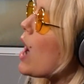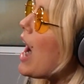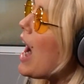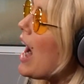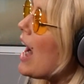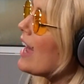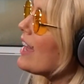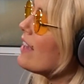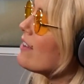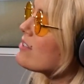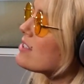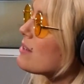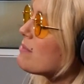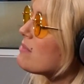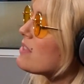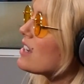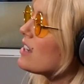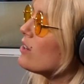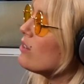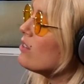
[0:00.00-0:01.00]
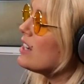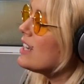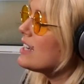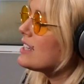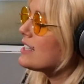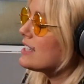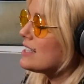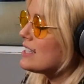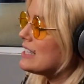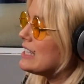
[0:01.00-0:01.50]
I have something
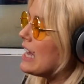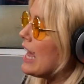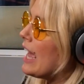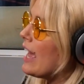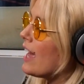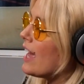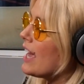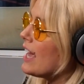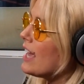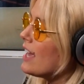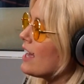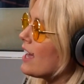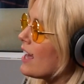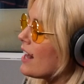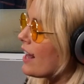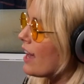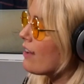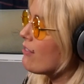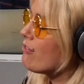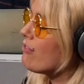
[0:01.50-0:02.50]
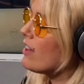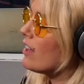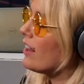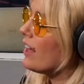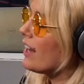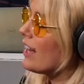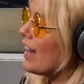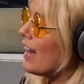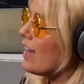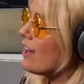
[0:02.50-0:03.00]
unique to say, and I feel
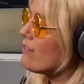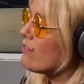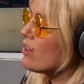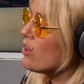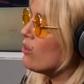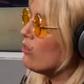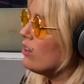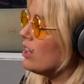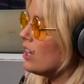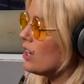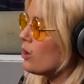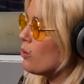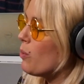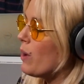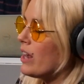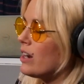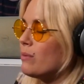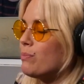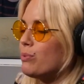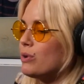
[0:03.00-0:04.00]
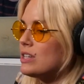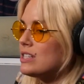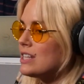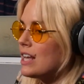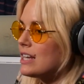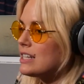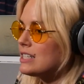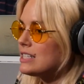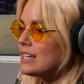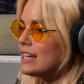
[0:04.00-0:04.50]
like I have a unique way to
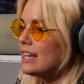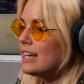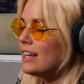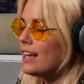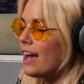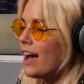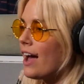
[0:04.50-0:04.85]
present it,